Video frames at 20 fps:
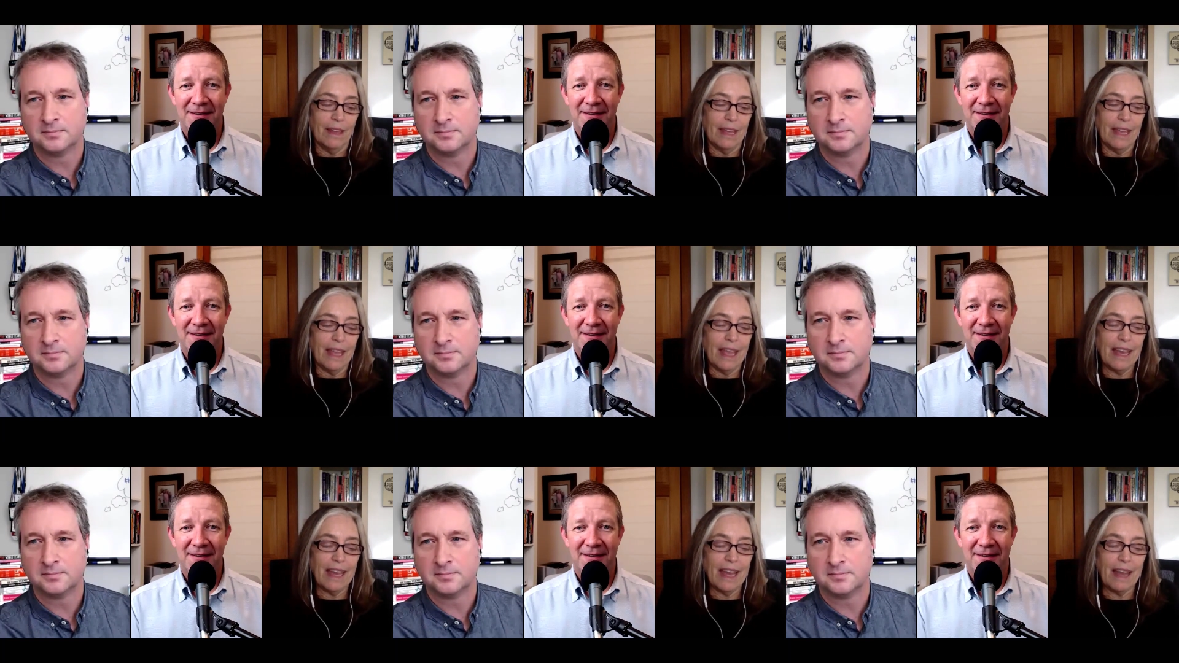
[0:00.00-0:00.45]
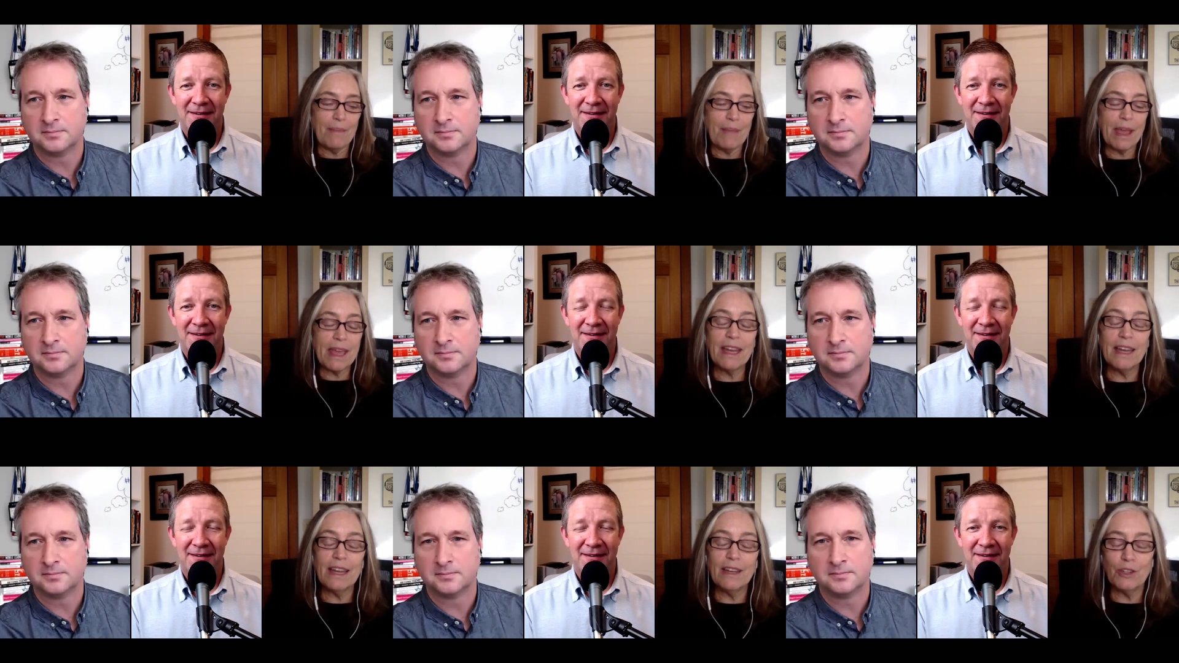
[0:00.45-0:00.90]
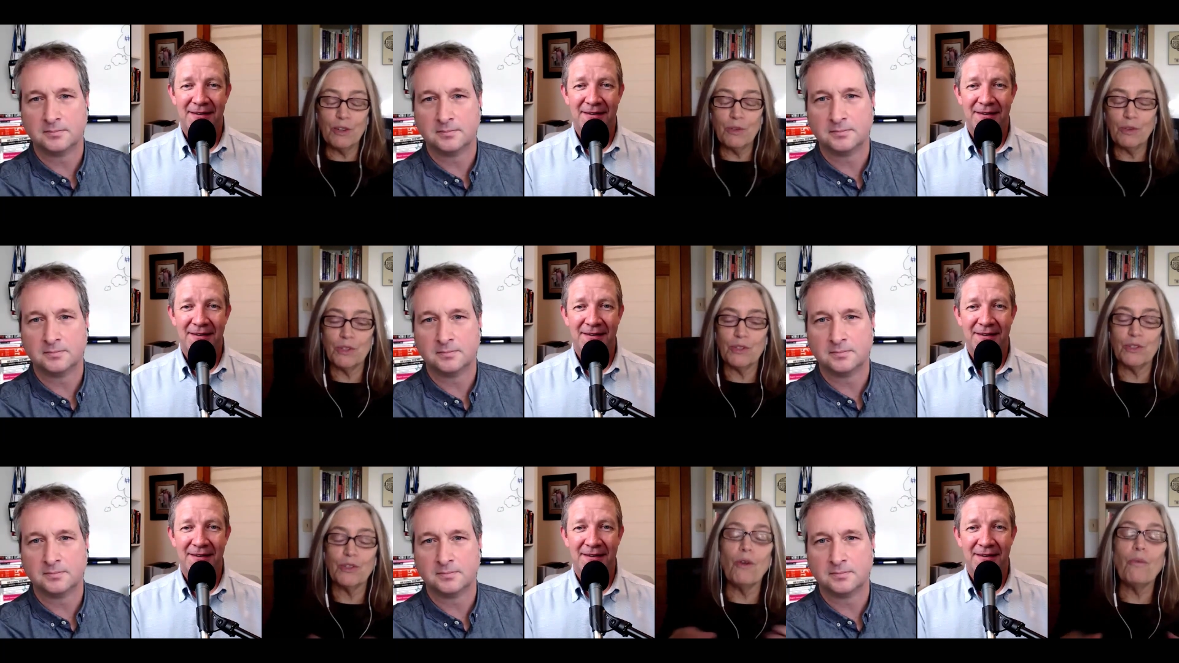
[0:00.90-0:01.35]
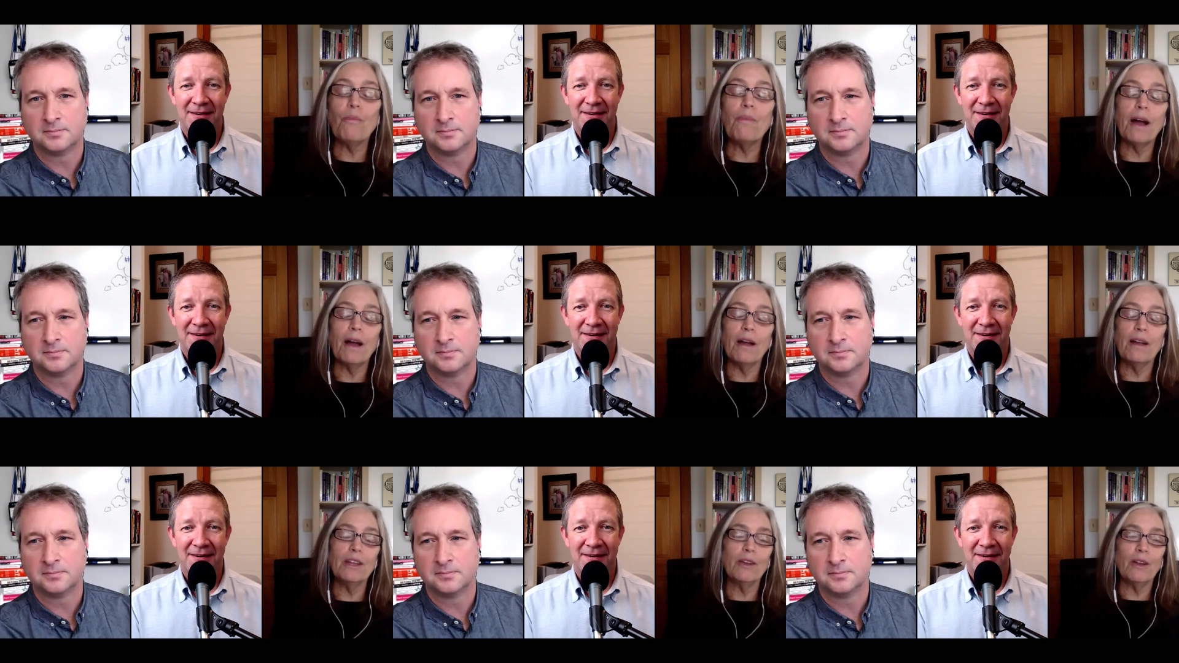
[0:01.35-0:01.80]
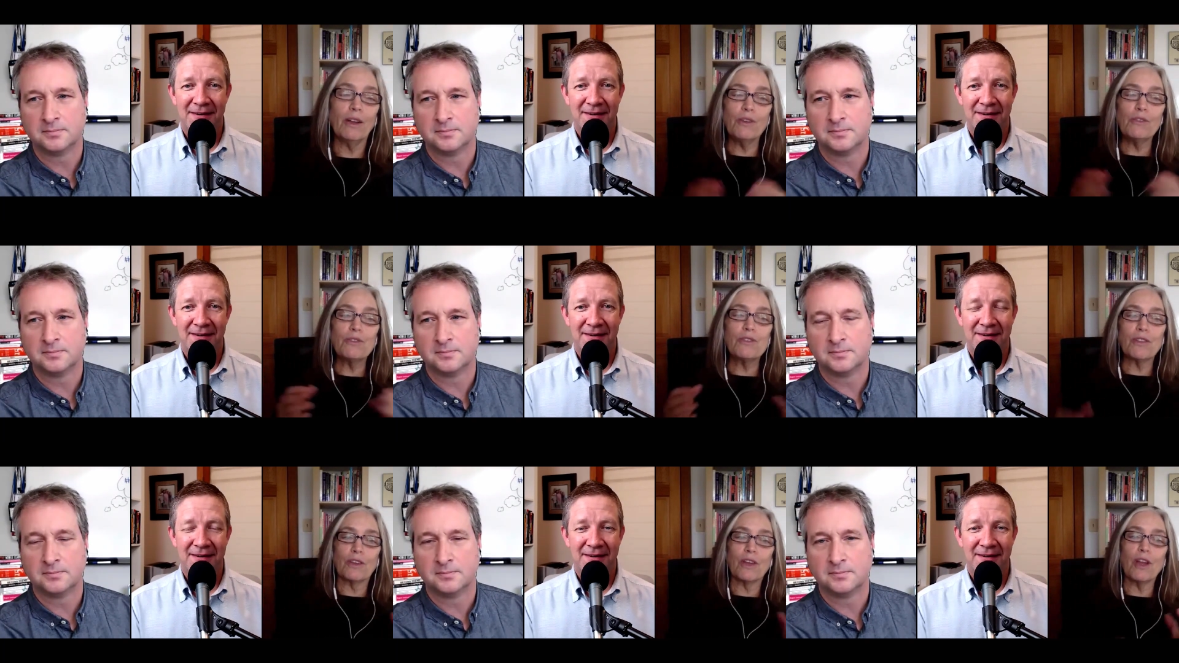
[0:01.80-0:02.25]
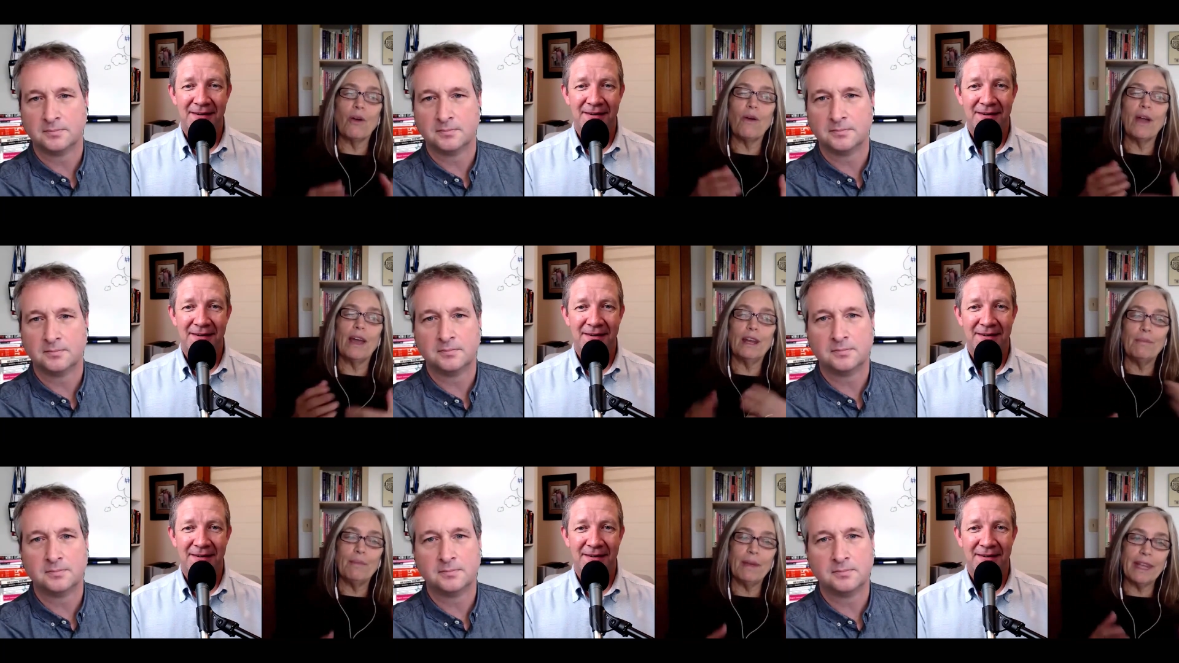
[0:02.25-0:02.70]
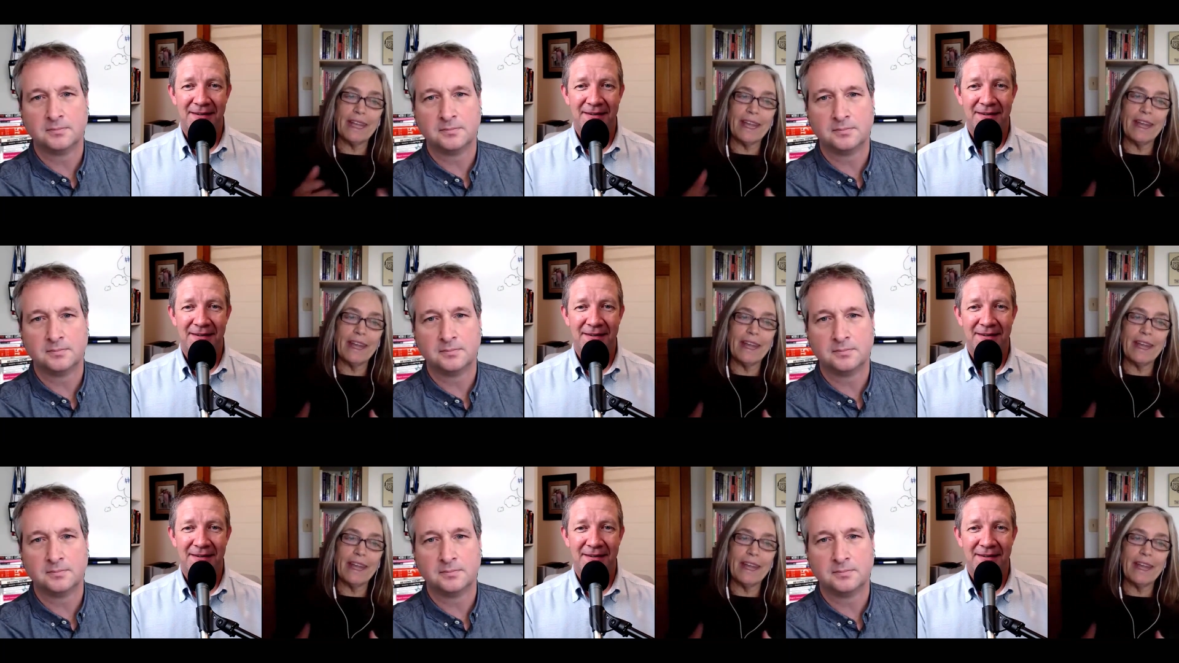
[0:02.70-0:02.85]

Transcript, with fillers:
Speaker 1: and I made it into a soap opera. You know, I used to GoAnimate